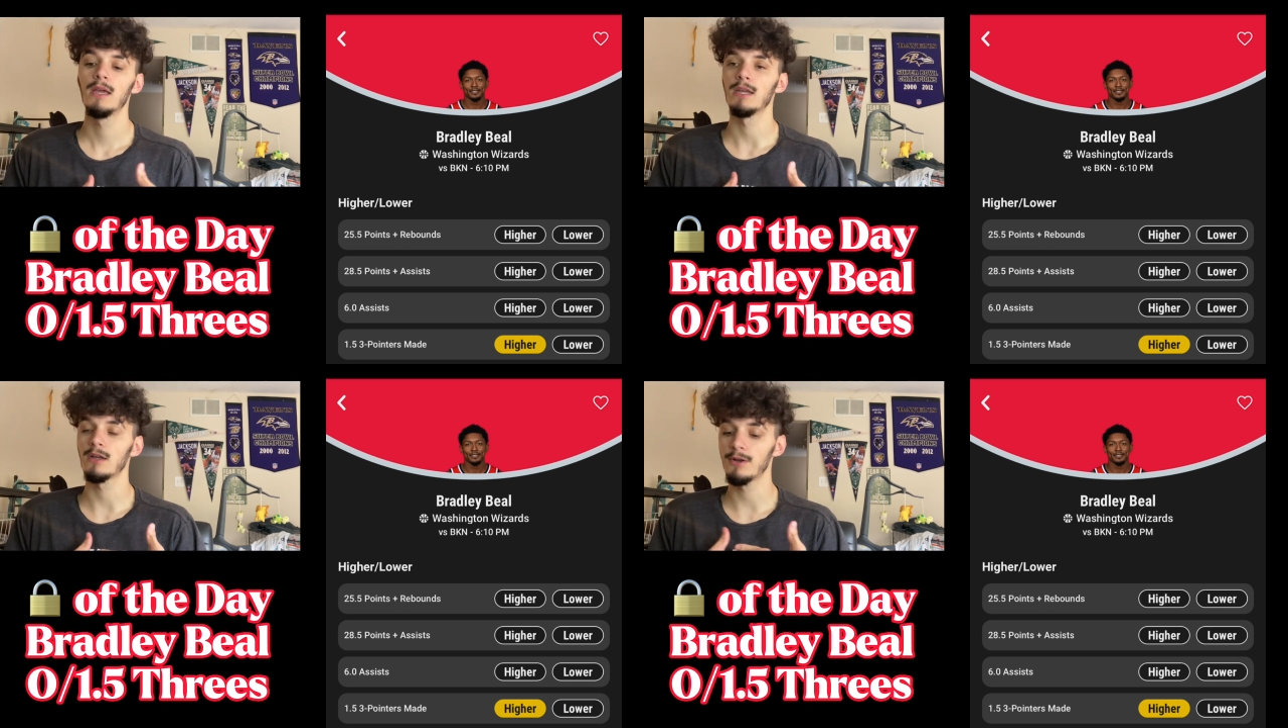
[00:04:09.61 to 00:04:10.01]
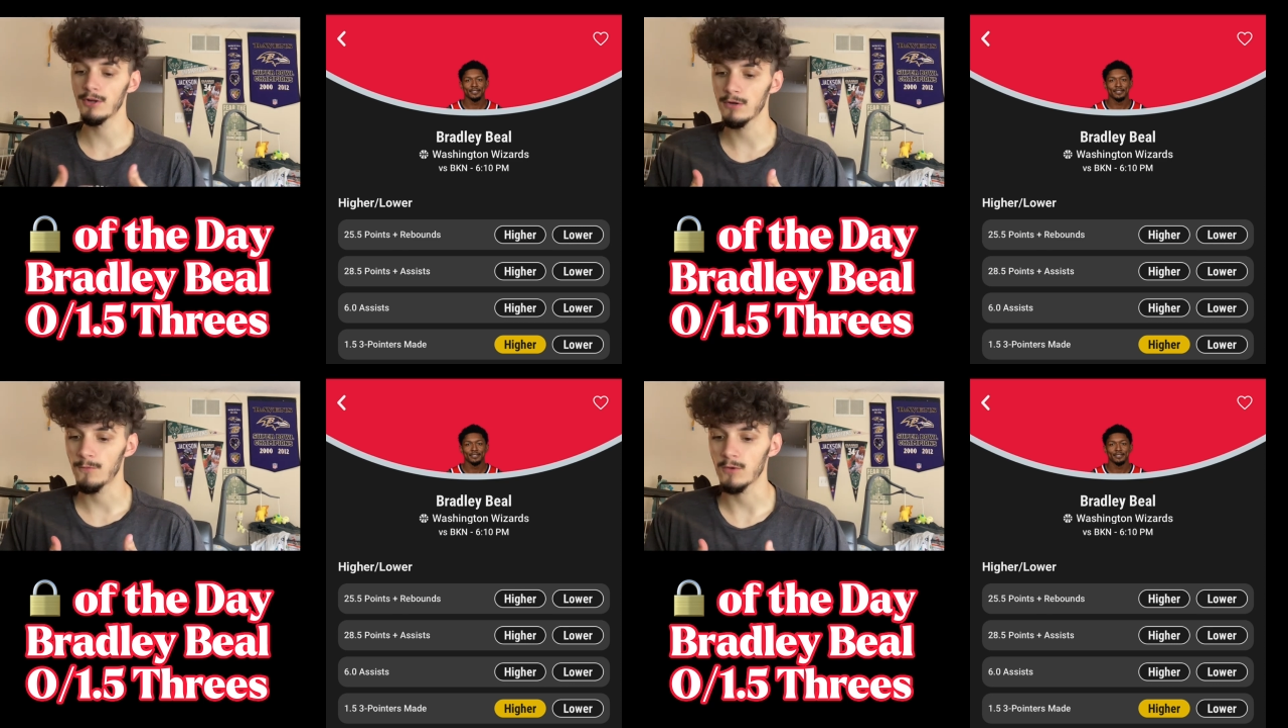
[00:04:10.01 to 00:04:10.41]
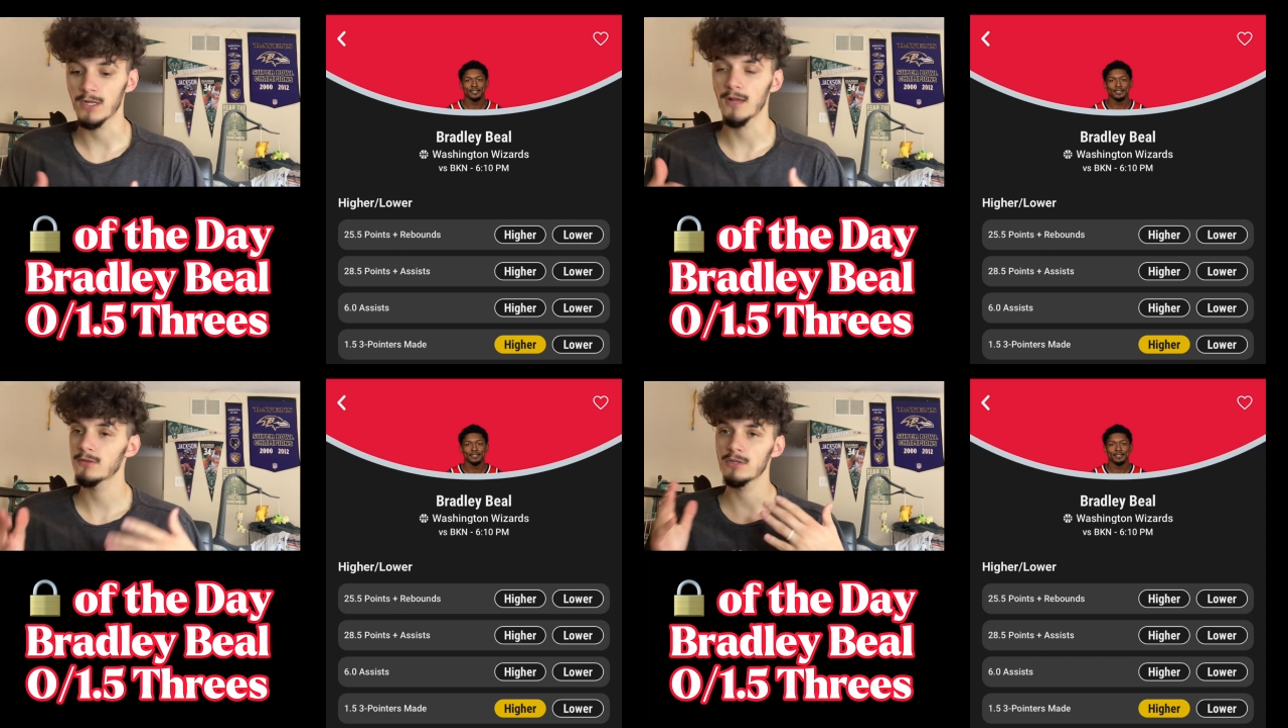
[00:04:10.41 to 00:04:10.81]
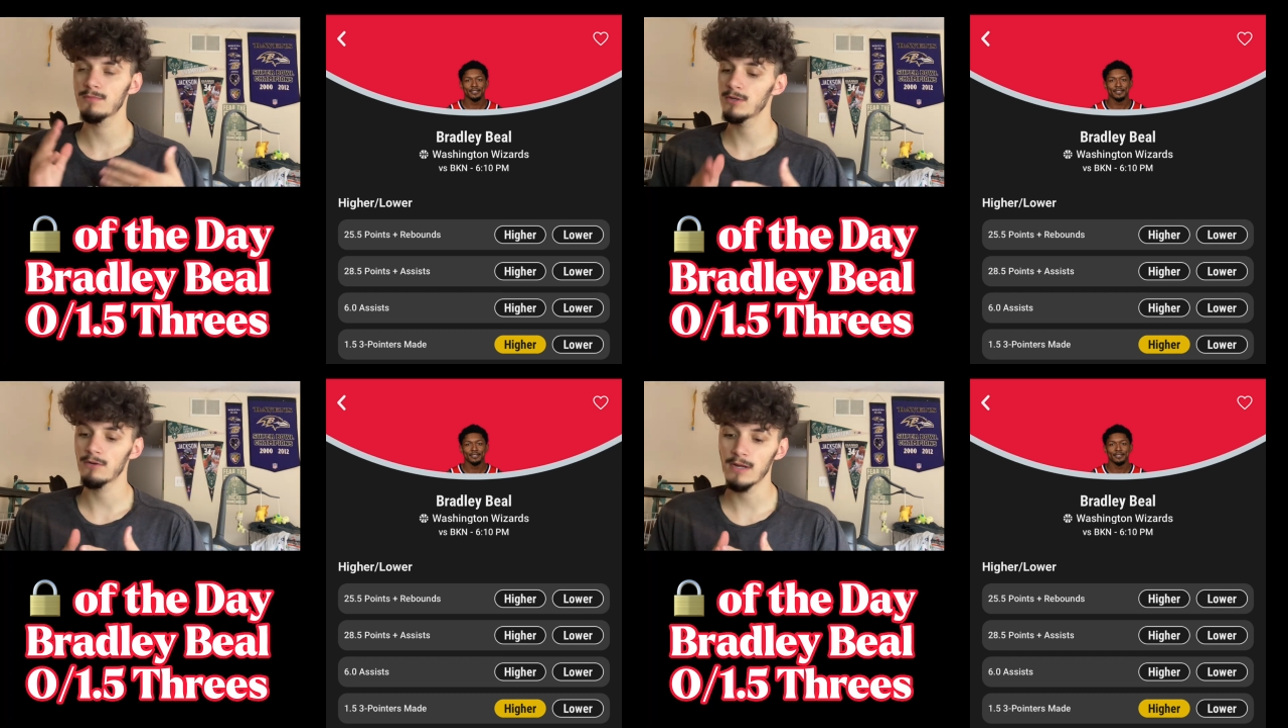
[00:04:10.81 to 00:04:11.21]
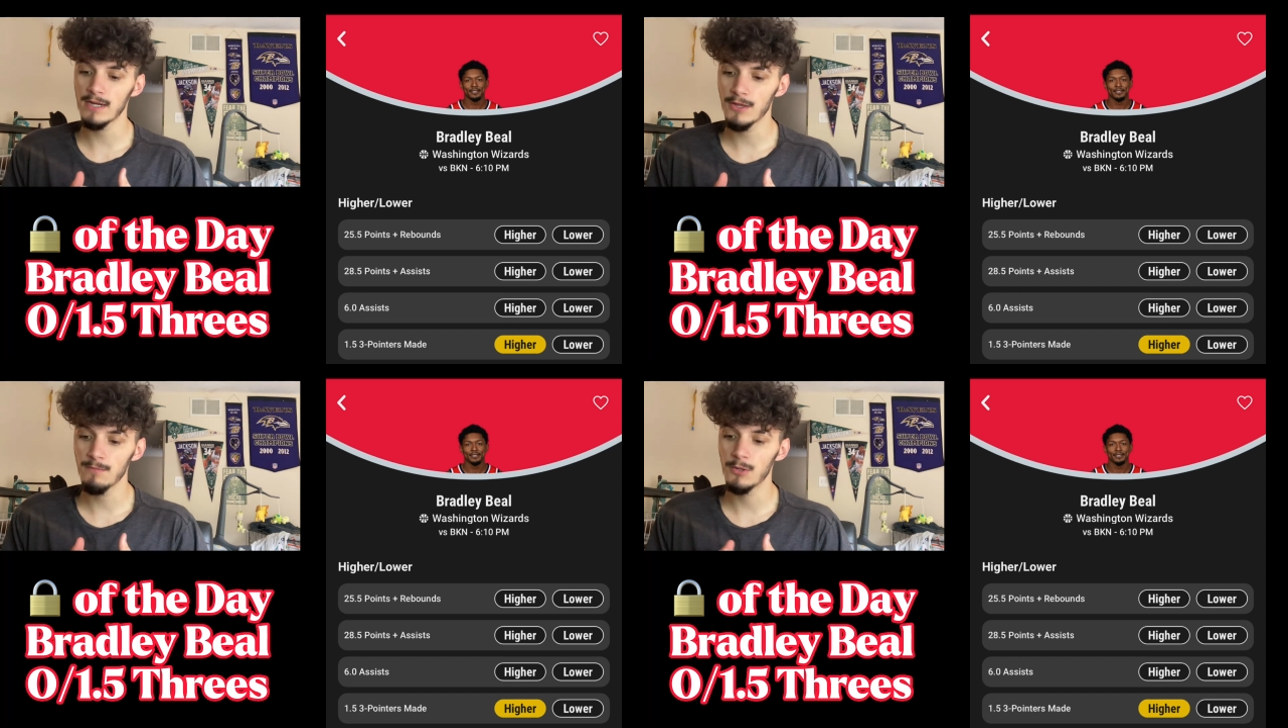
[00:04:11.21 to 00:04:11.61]
and gone under 4 times. So he split it right
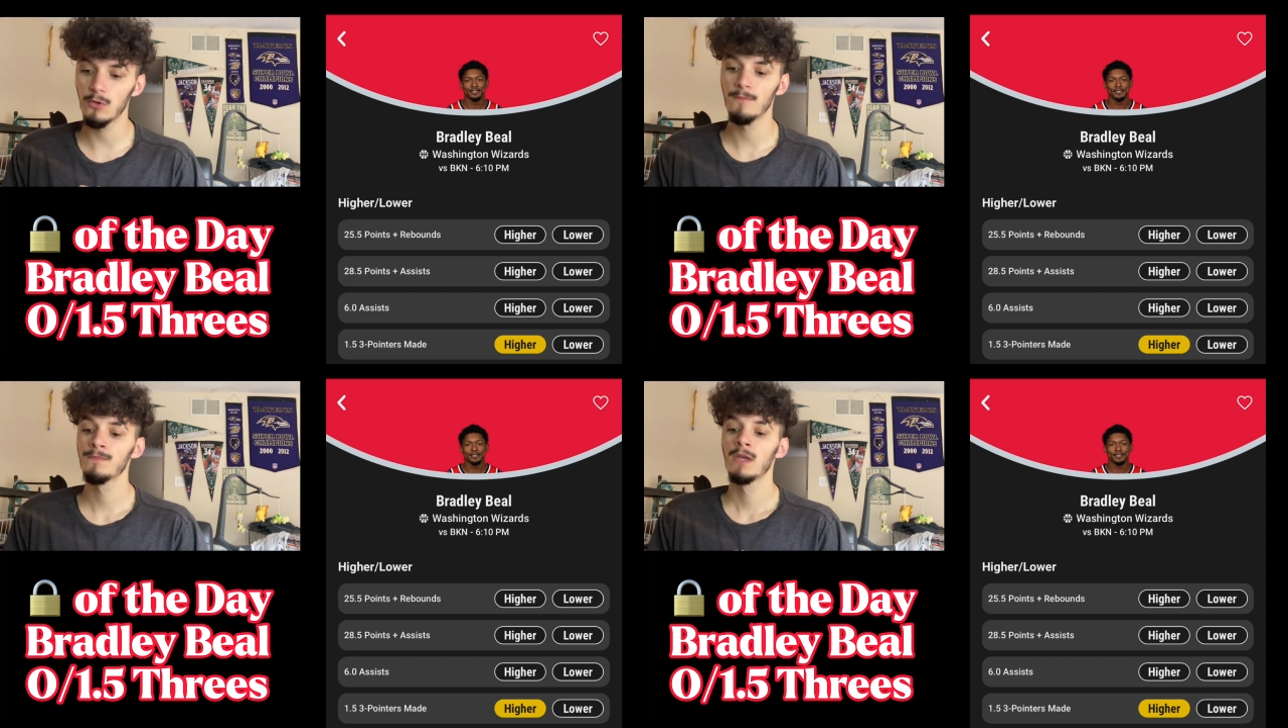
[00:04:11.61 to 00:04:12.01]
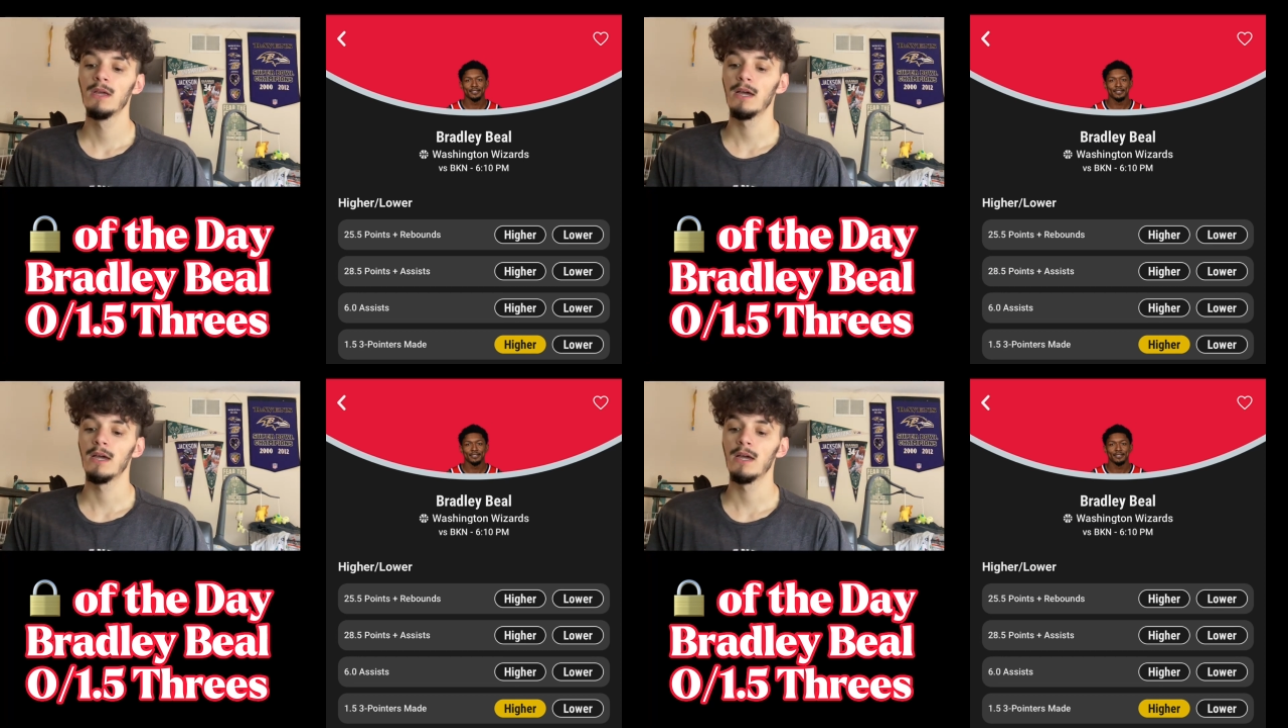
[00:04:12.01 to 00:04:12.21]
down the middle.